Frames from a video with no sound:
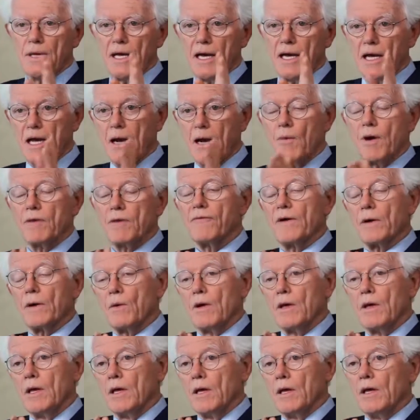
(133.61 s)
I want to find out.
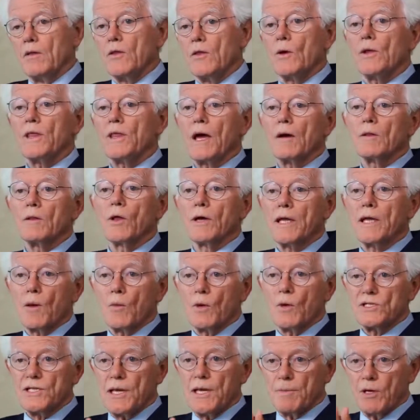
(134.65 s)
The only thing I would look at
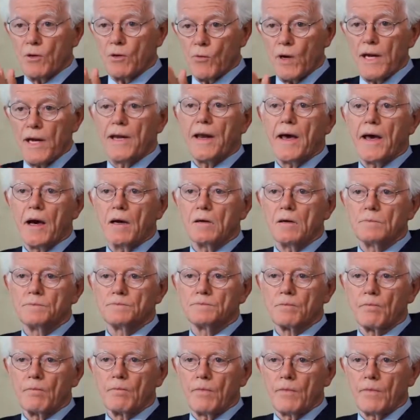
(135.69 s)
what's happening right now.
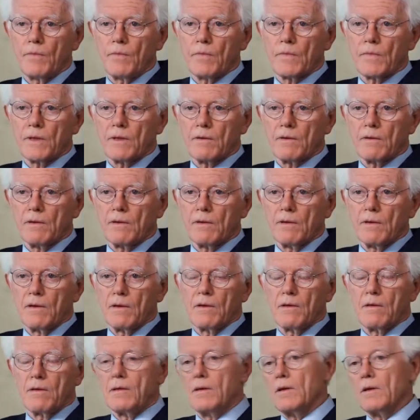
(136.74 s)

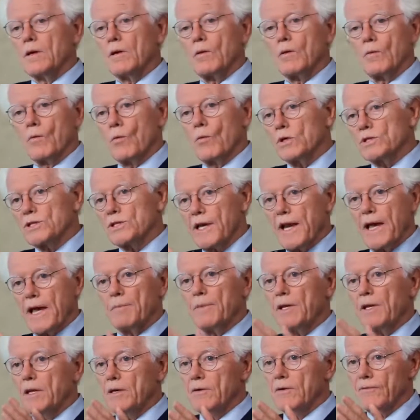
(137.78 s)
You know, what's going to happen
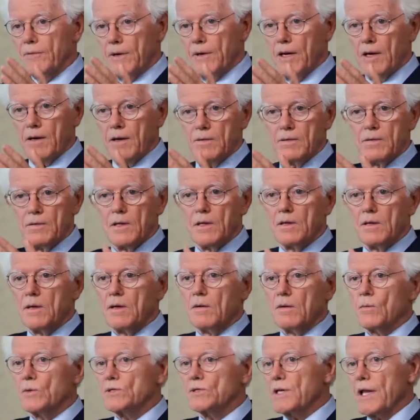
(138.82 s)
a year from now?
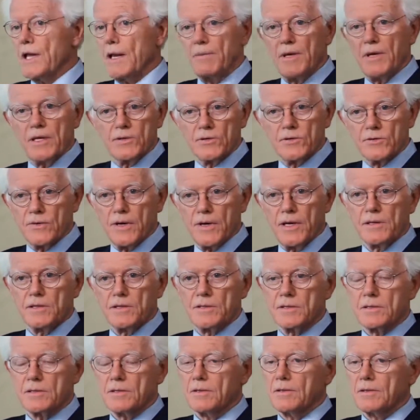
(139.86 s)
What's going to happen to interest
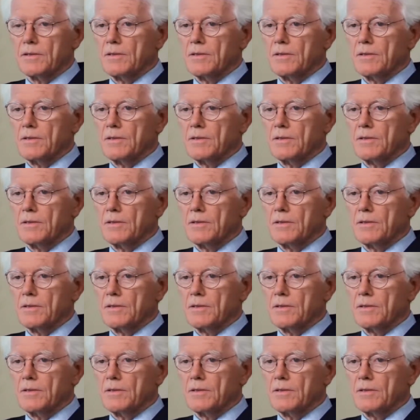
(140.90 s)
rates?